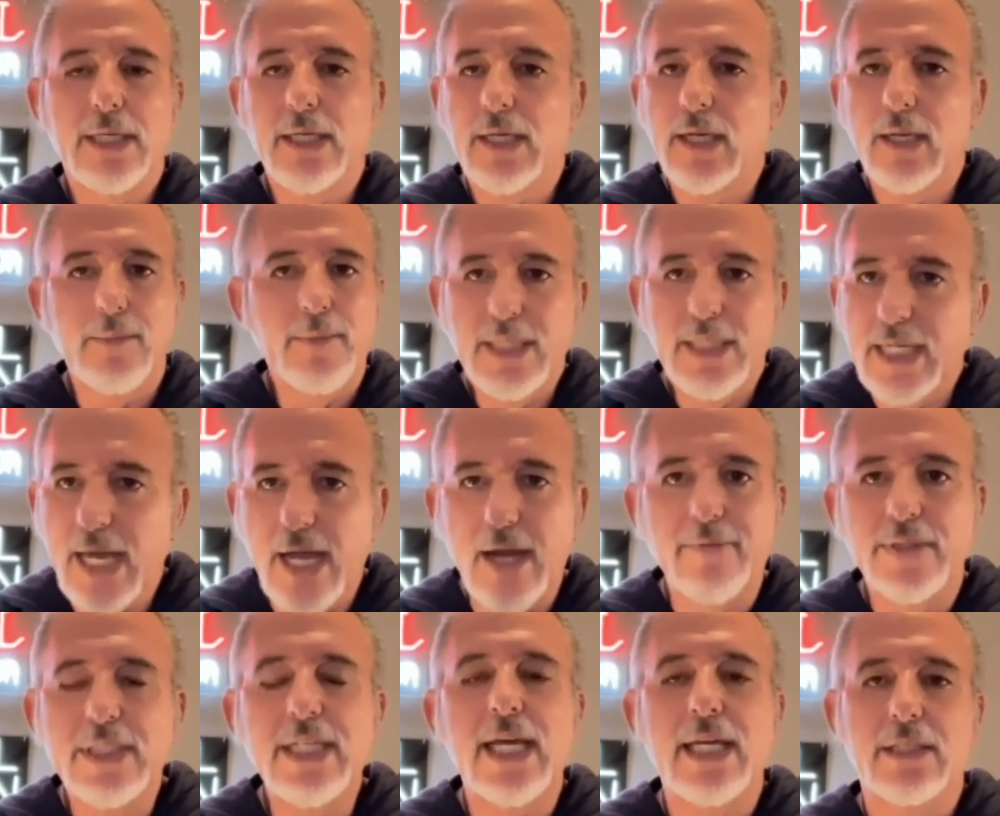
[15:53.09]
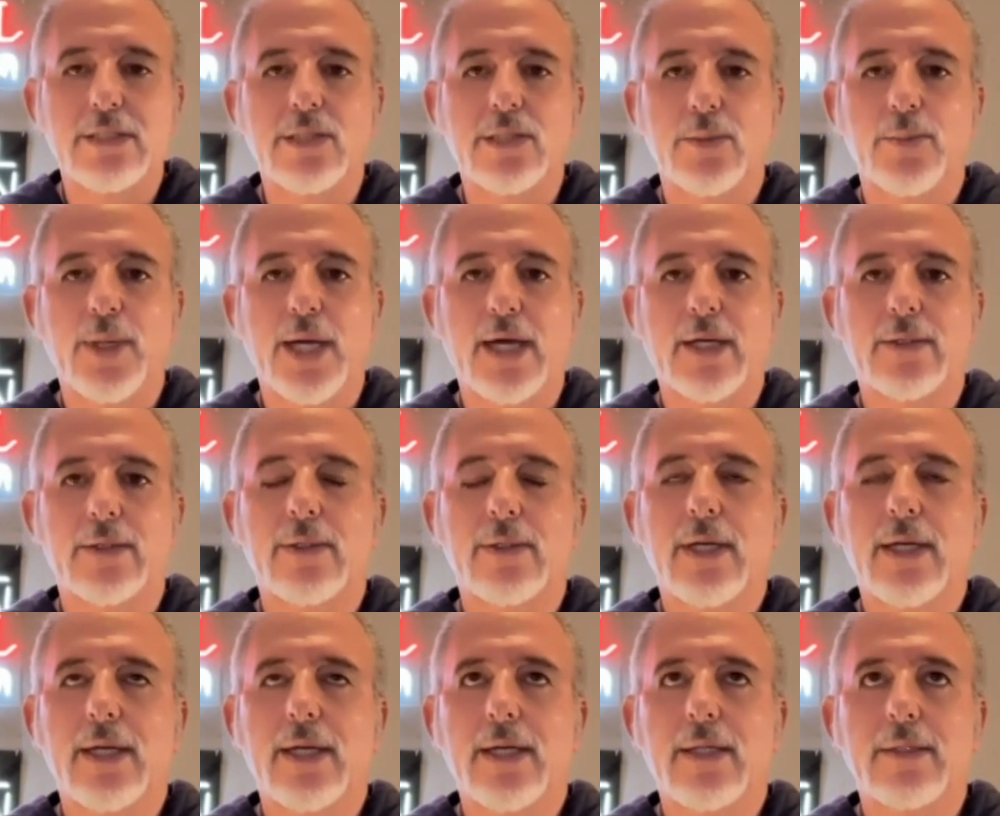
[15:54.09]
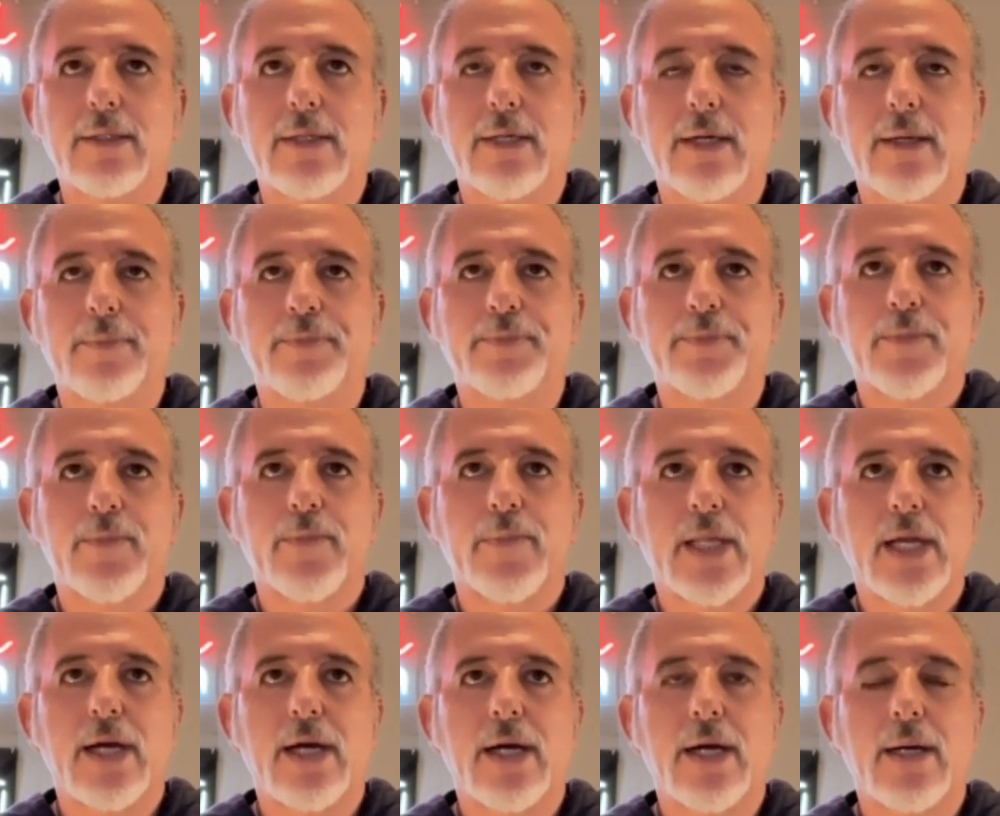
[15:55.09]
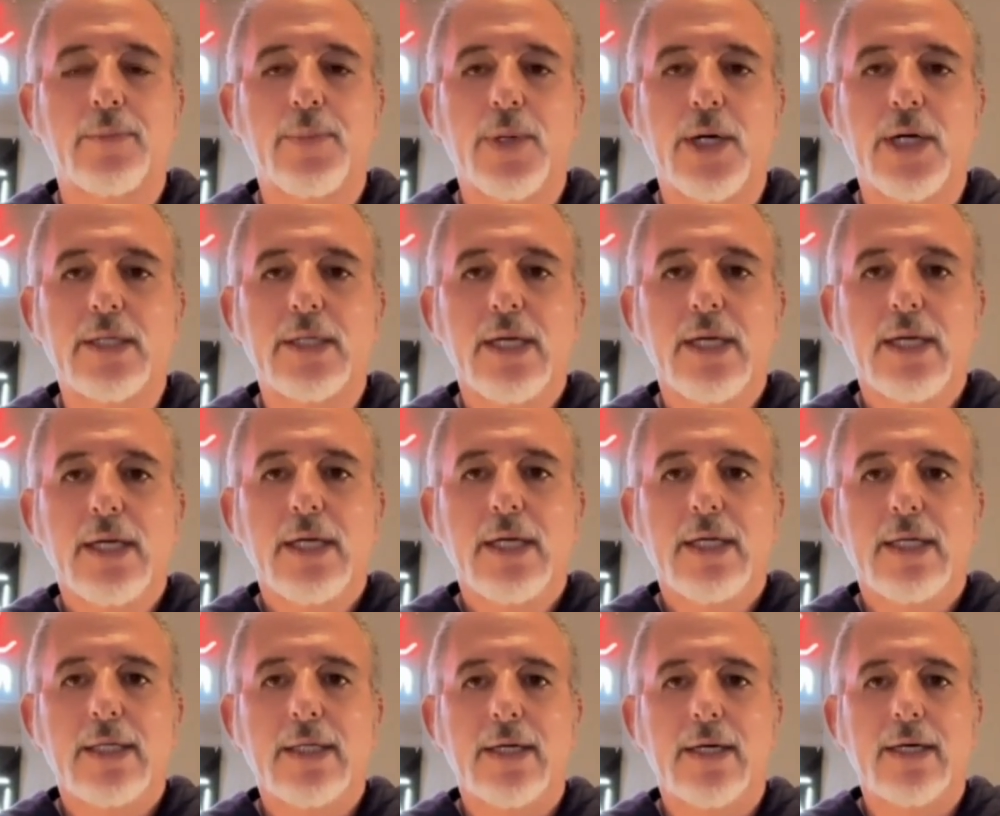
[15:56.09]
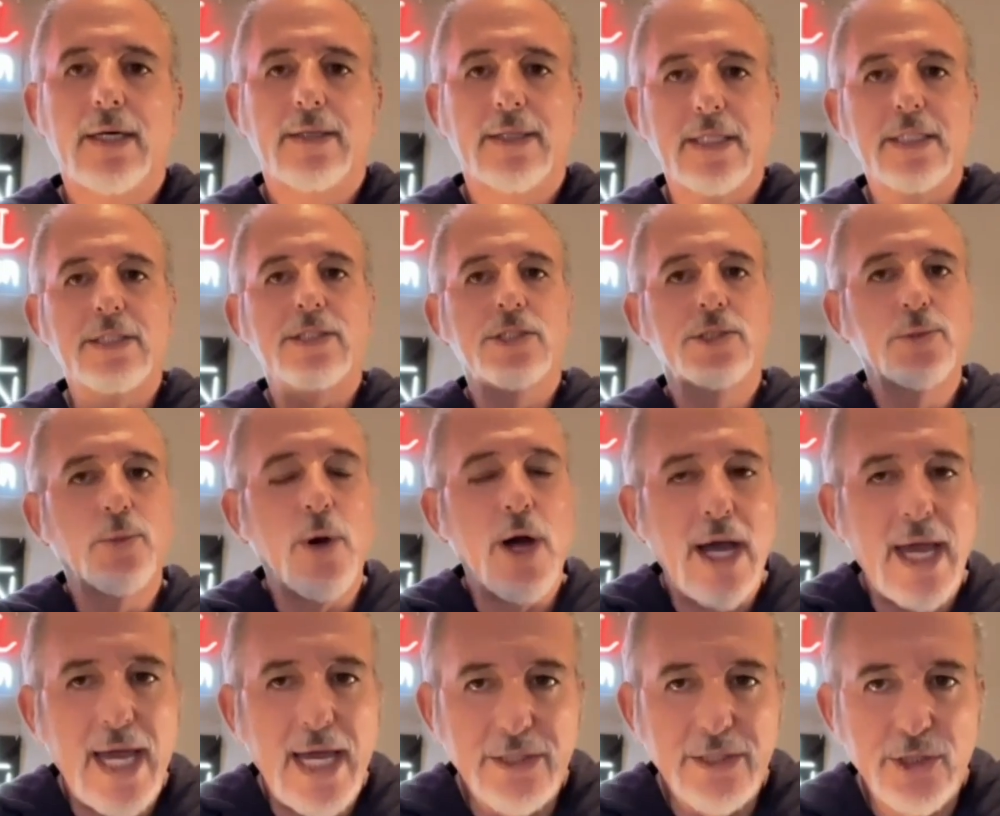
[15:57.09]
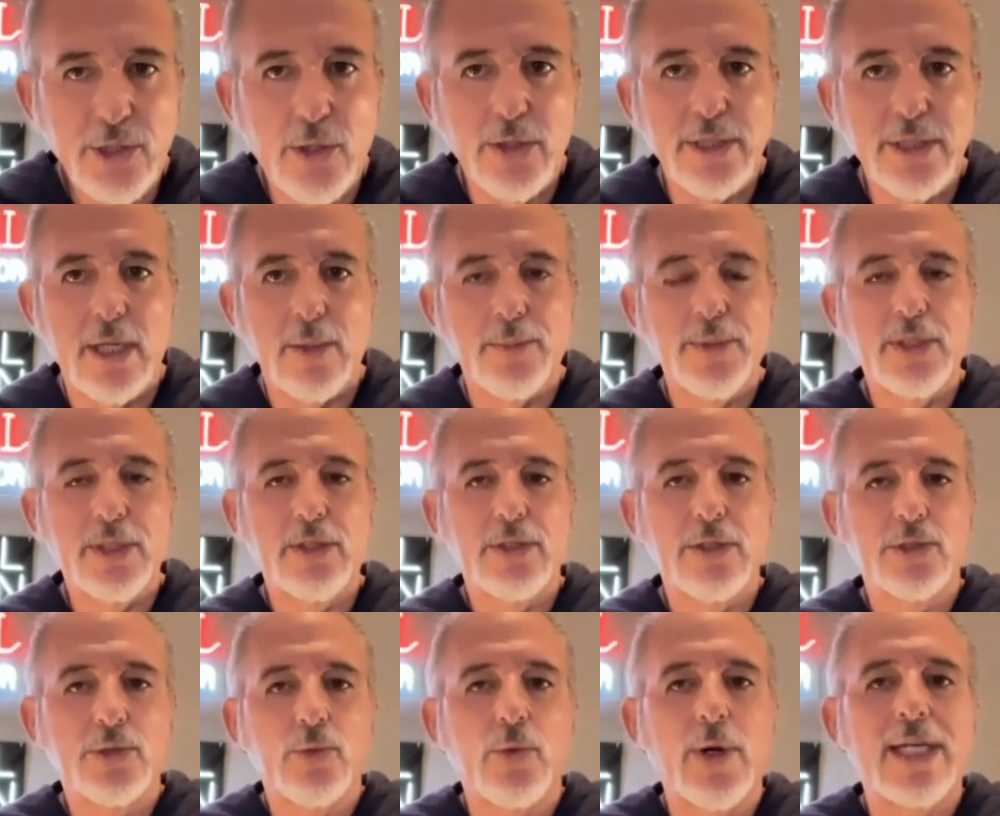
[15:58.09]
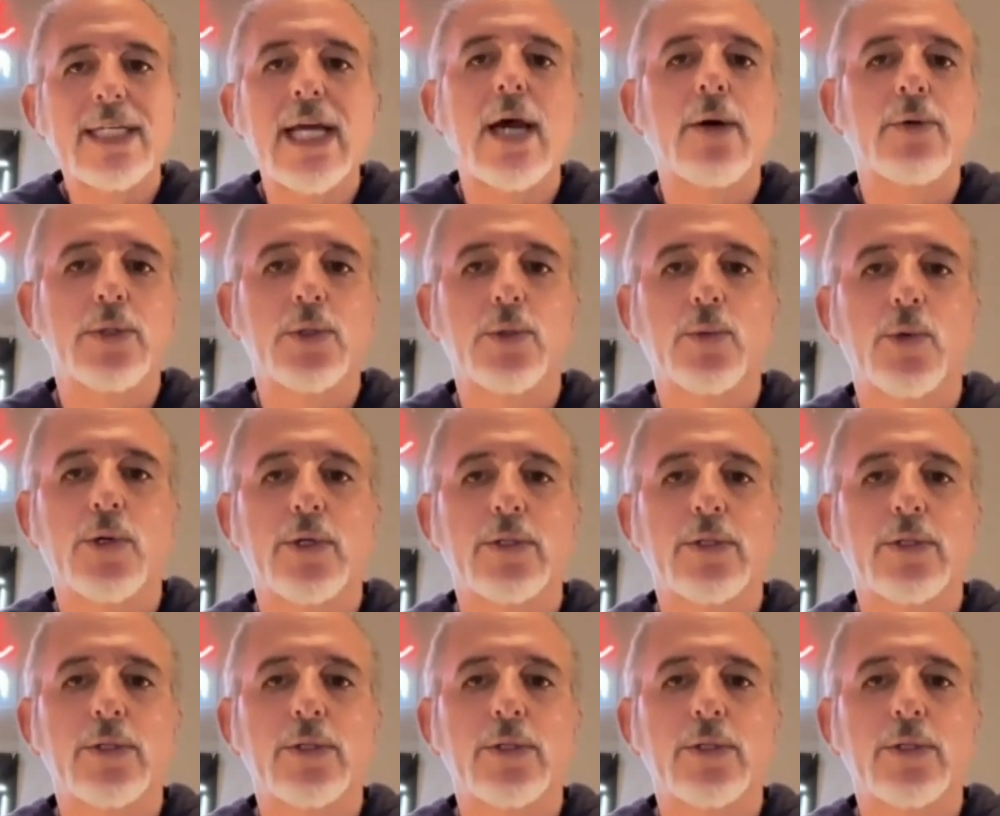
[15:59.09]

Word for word: I, I mean, every day it's a battle. And, um, Uh, but uh, this is why I had you on there, because right now in the